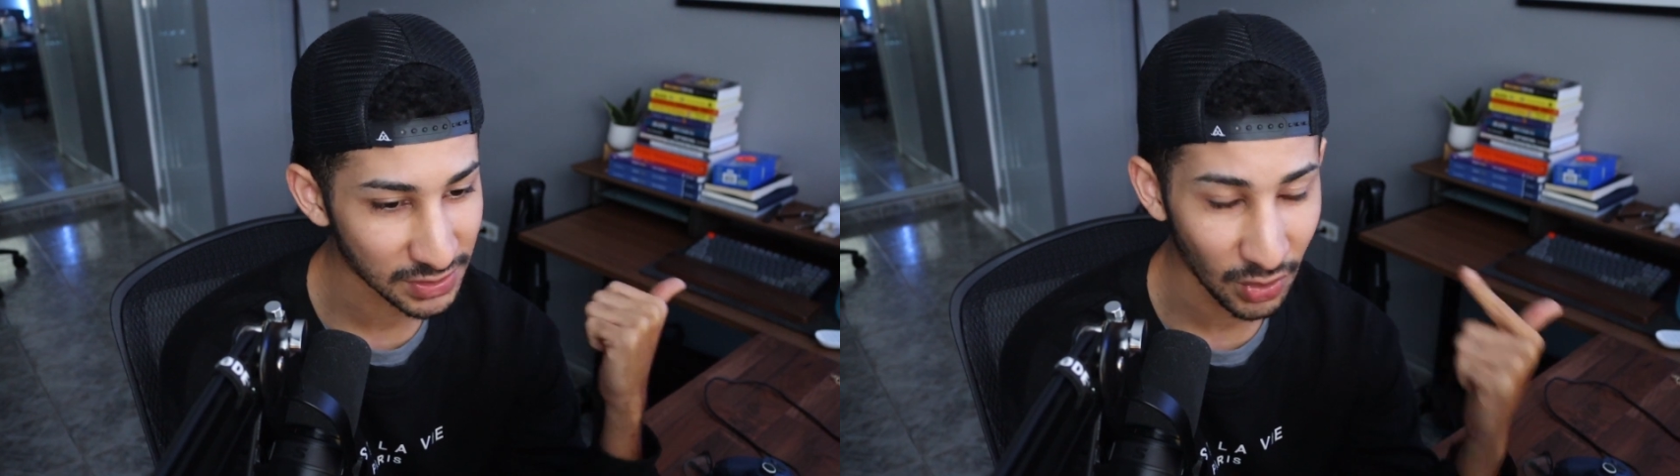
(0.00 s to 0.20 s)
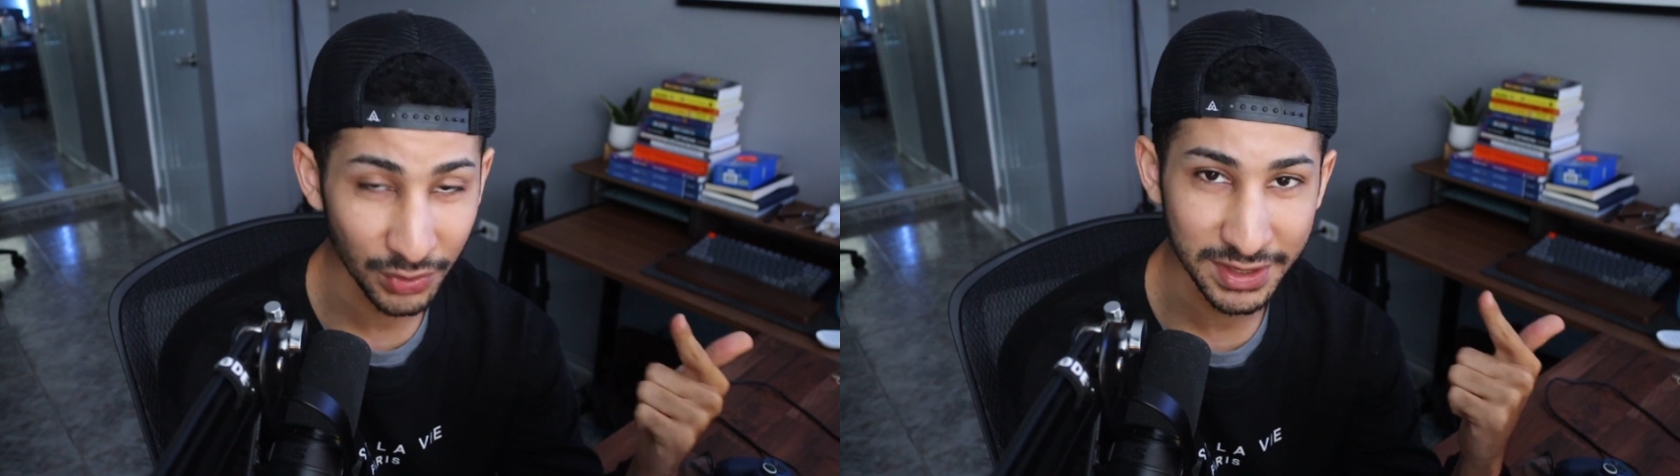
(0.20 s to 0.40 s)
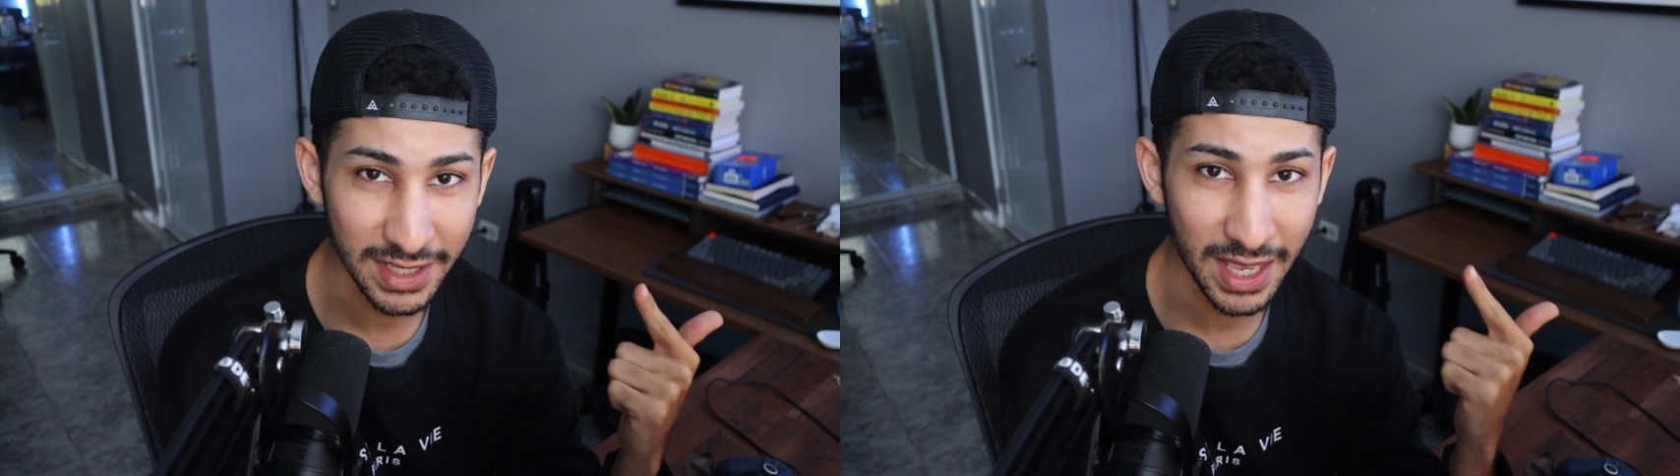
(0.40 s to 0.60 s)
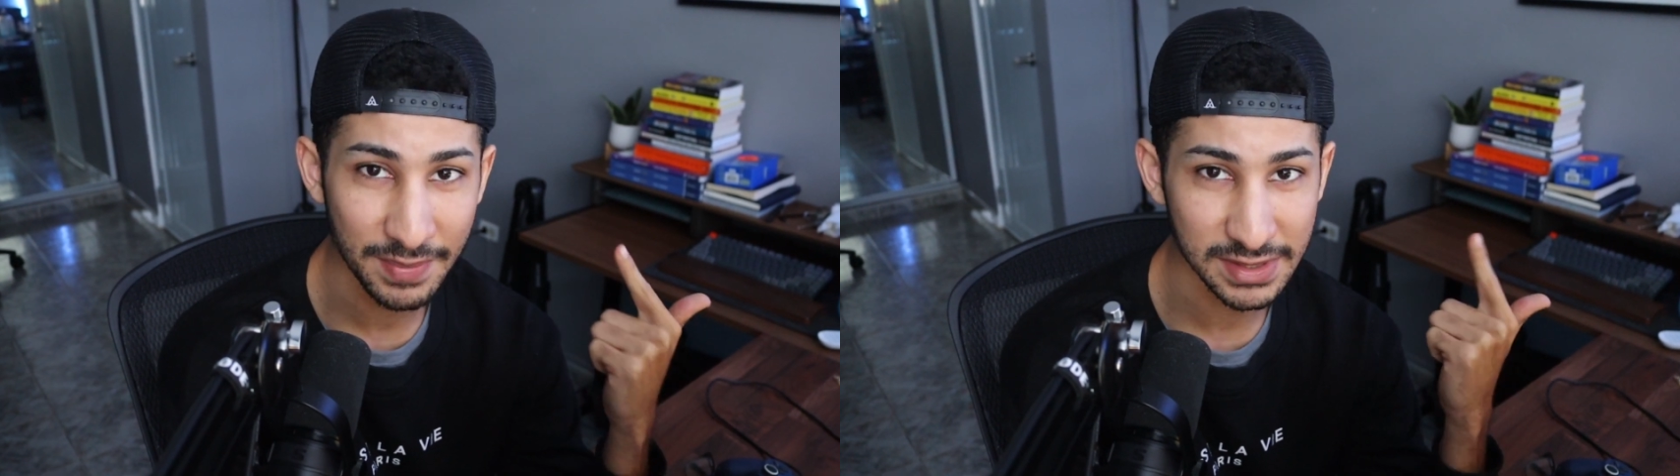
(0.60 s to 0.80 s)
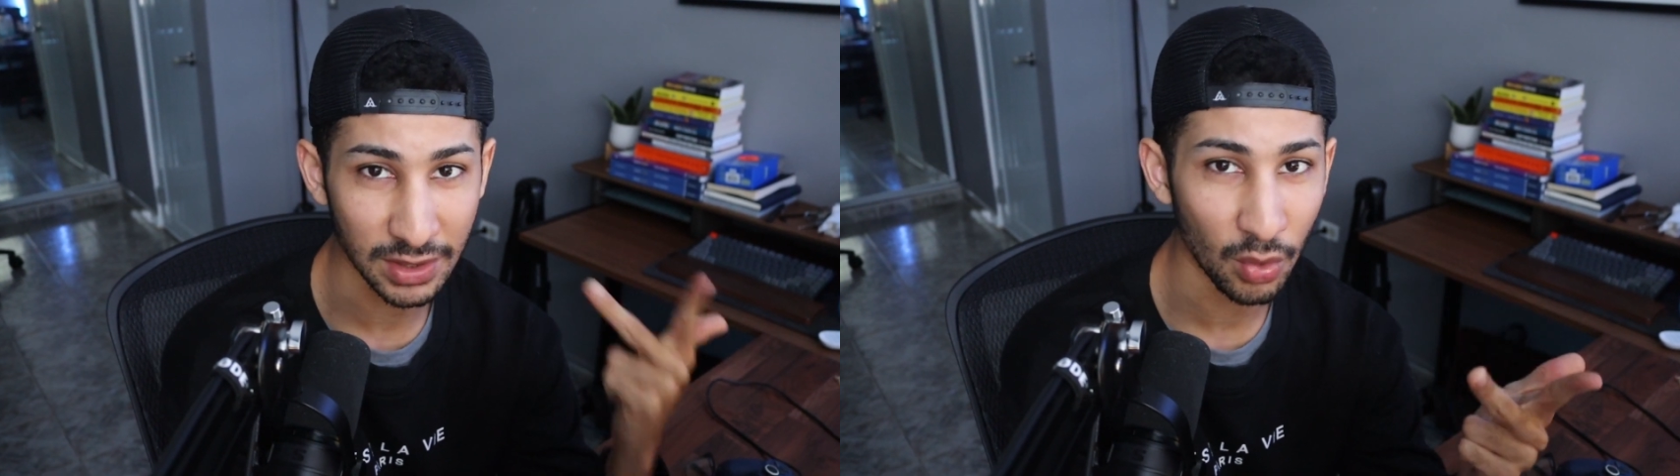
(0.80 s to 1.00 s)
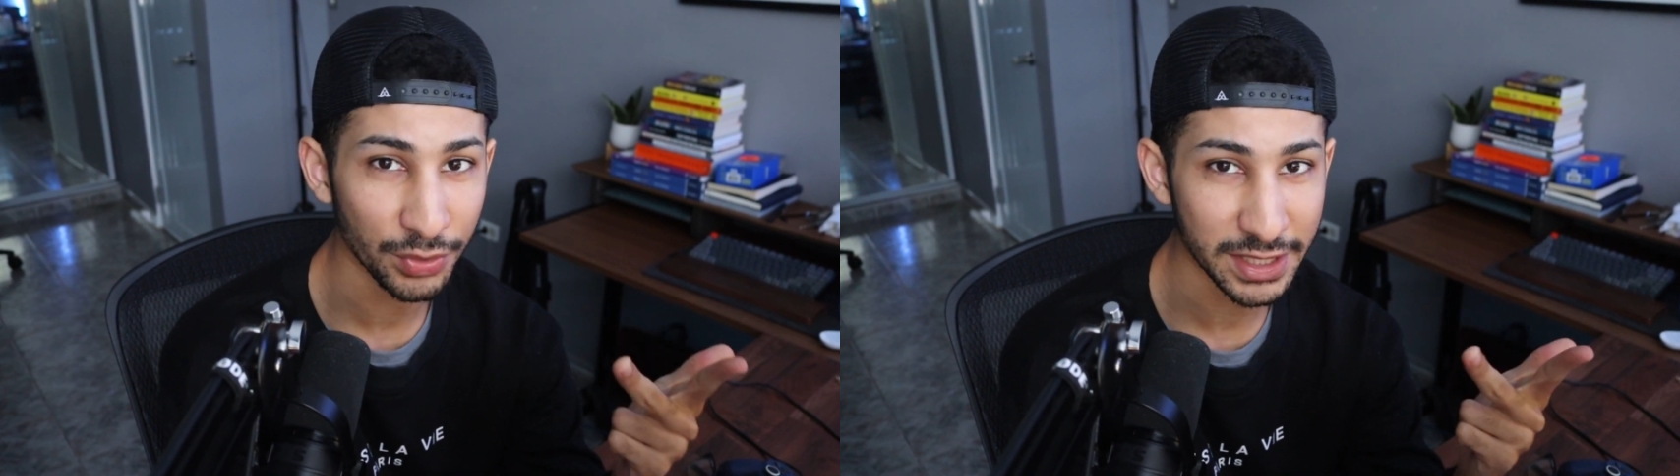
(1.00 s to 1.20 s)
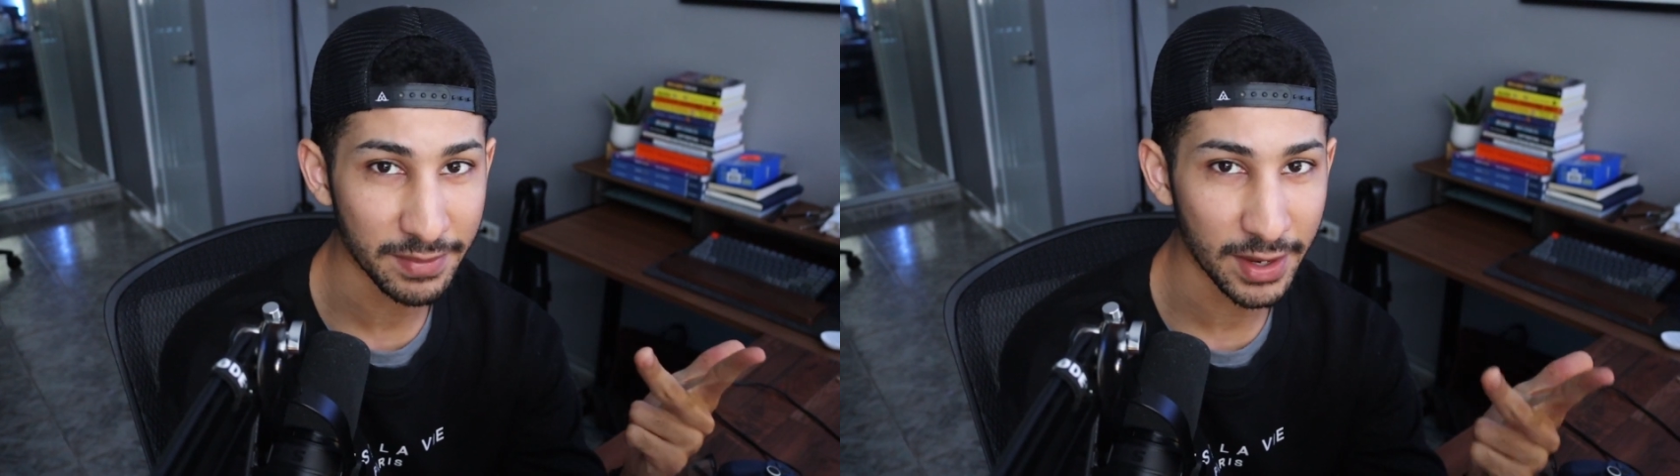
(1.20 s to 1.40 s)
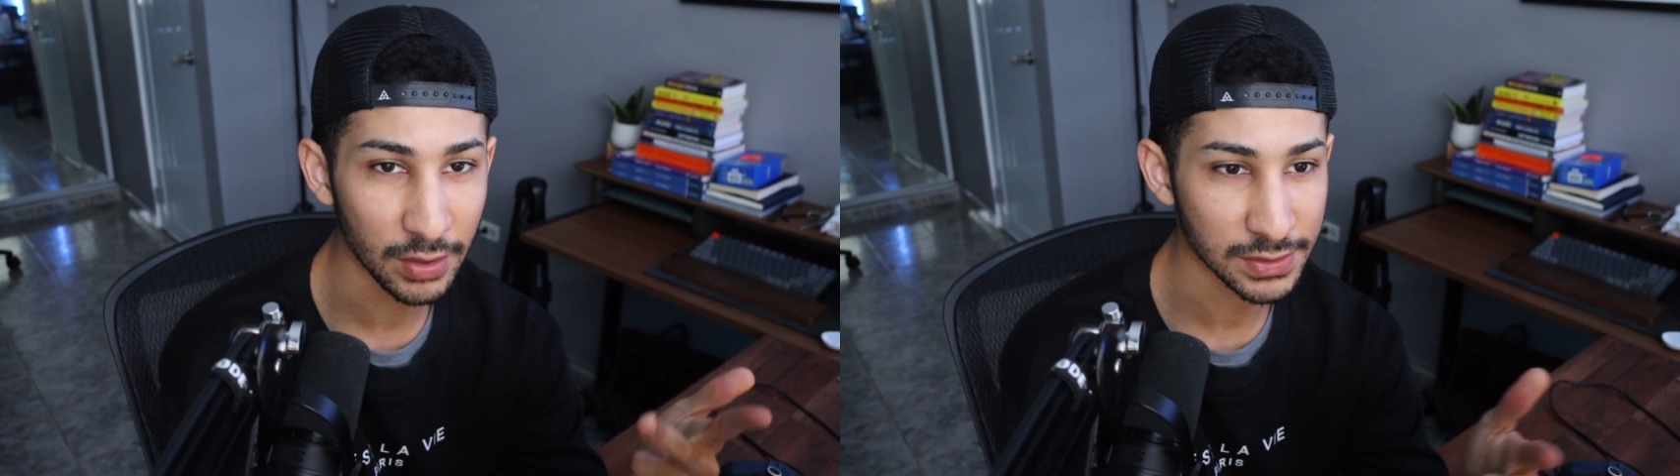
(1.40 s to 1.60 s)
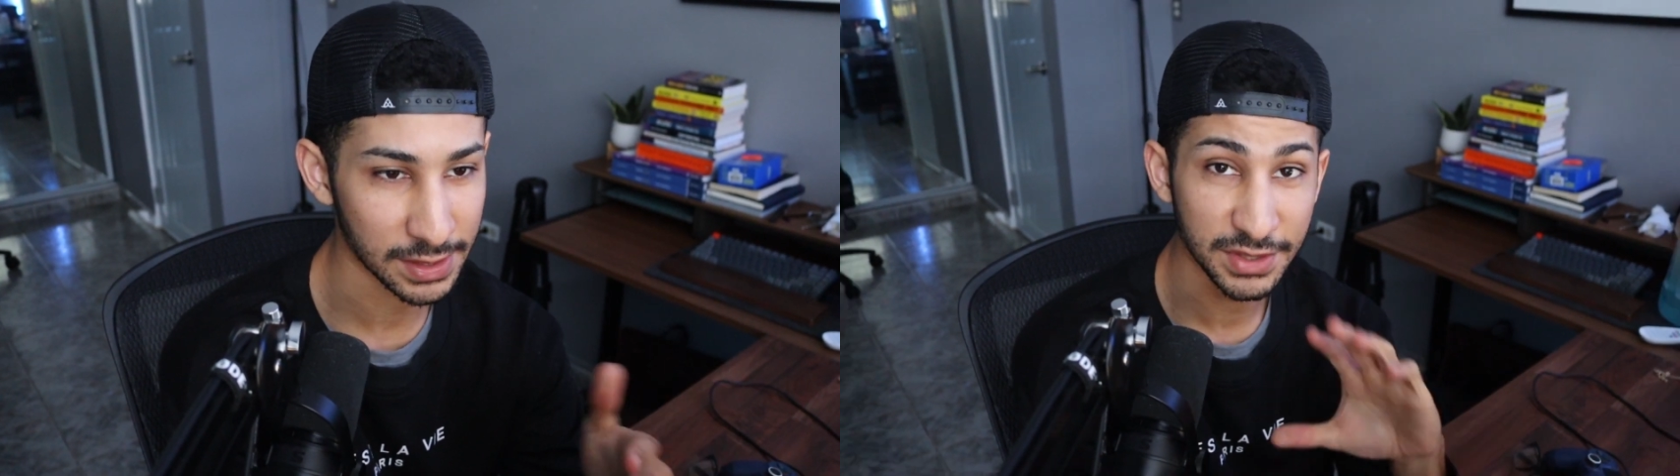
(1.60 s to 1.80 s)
cold DMs, and cold emails